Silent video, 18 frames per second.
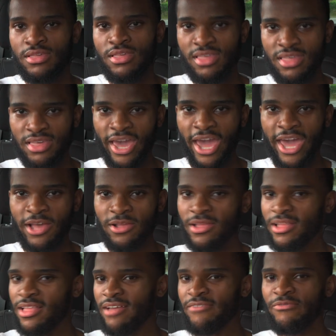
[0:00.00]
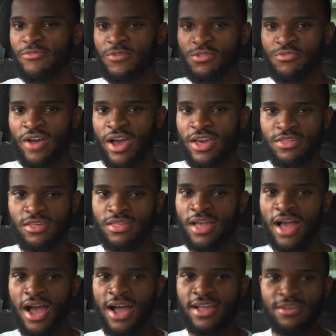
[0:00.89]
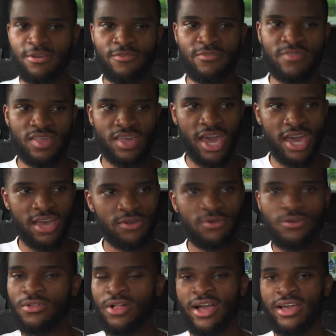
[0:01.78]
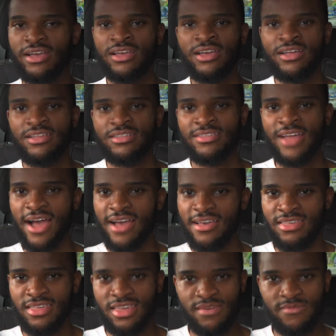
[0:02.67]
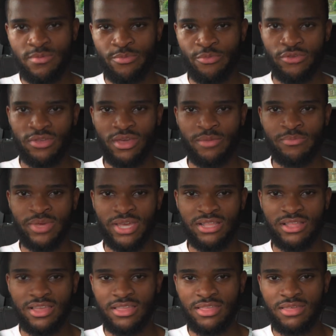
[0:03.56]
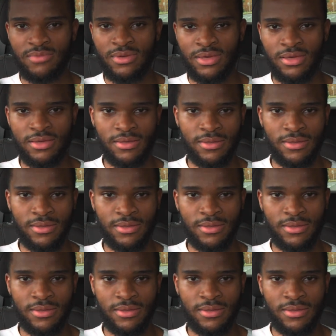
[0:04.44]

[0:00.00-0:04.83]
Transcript: Scale and leverage, right? It's just that idea of scale. Like that seems pretty appealing to me.